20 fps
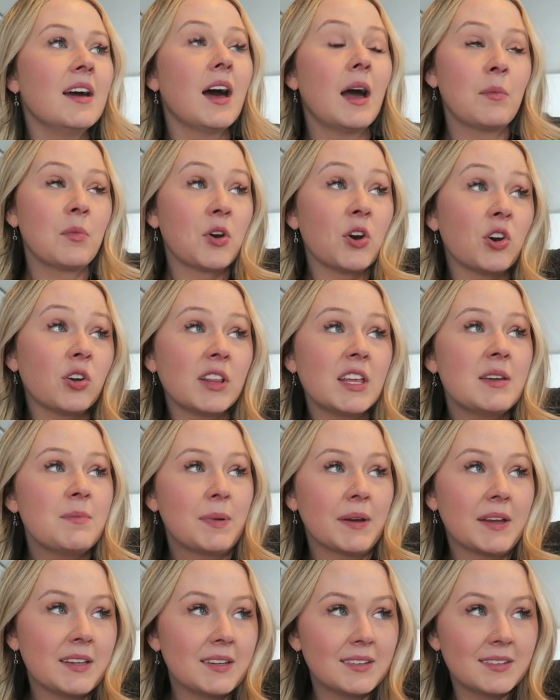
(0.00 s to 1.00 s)
I'm girly,
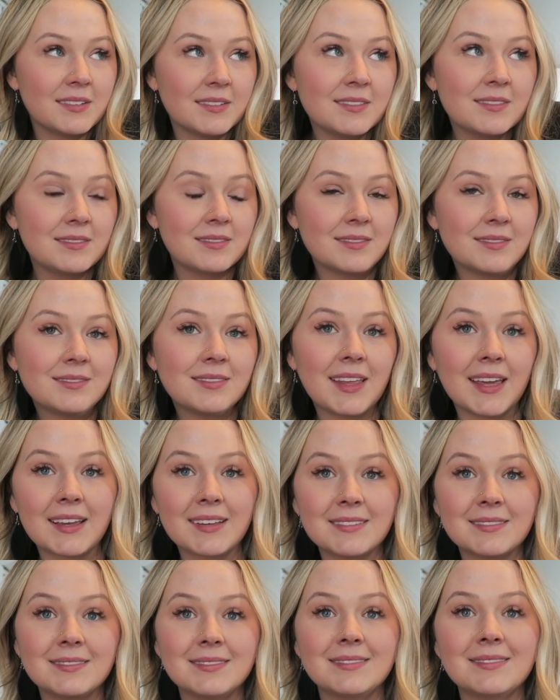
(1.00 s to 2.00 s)
but
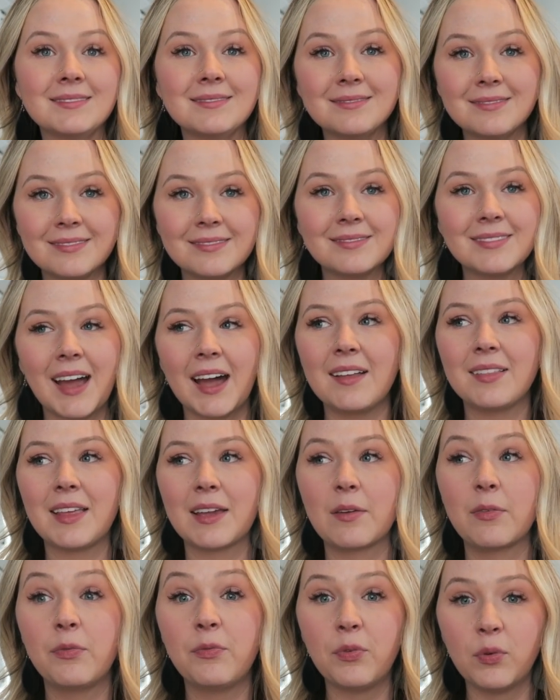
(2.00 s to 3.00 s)
like not
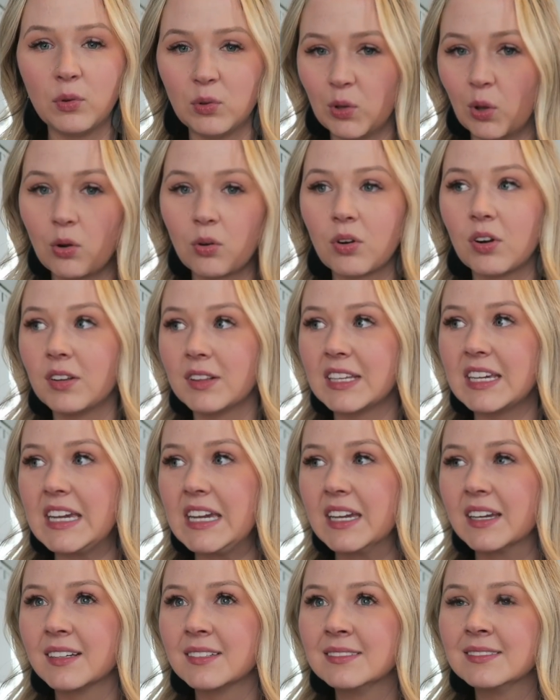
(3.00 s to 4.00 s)
like
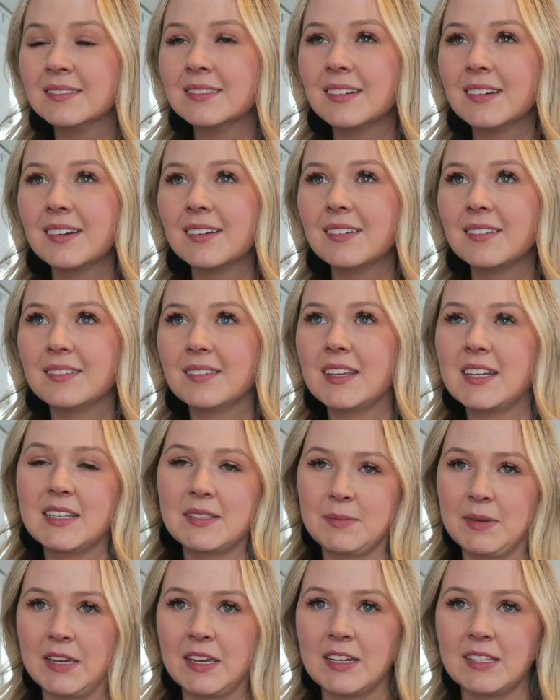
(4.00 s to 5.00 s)
florally. That
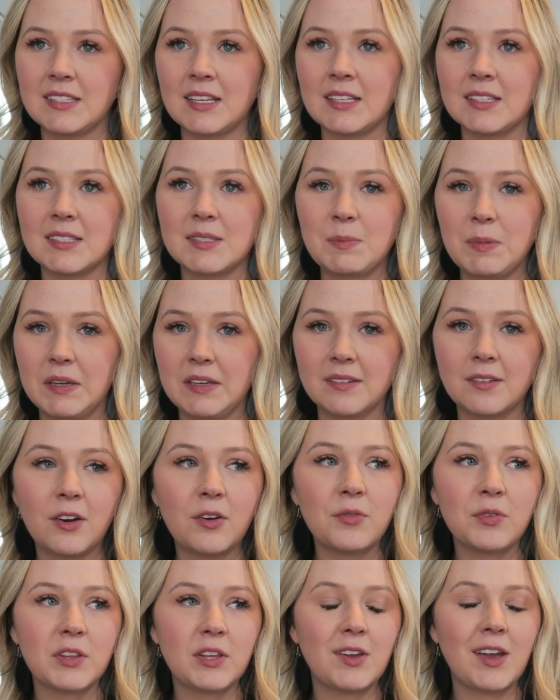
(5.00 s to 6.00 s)
doesn't make any sense, but
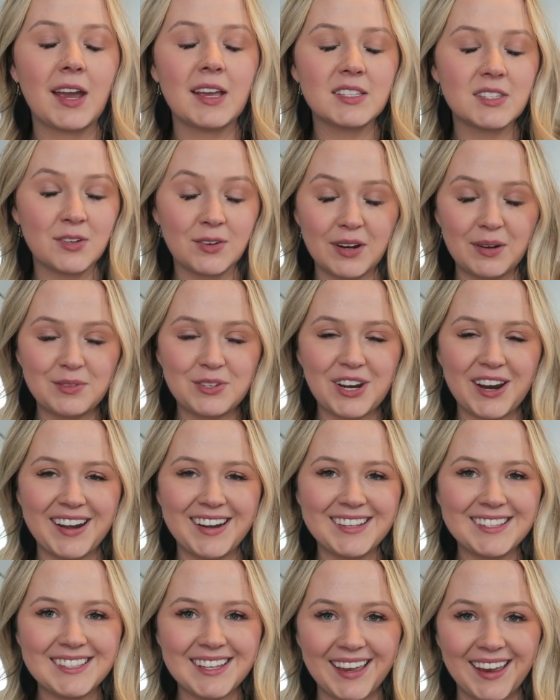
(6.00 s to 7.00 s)
hopefully you guys know what I'm
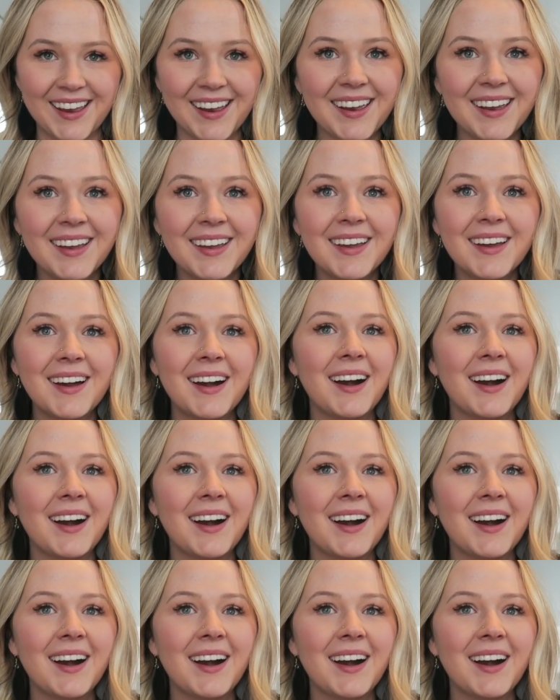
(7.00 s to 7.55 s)
trying to say.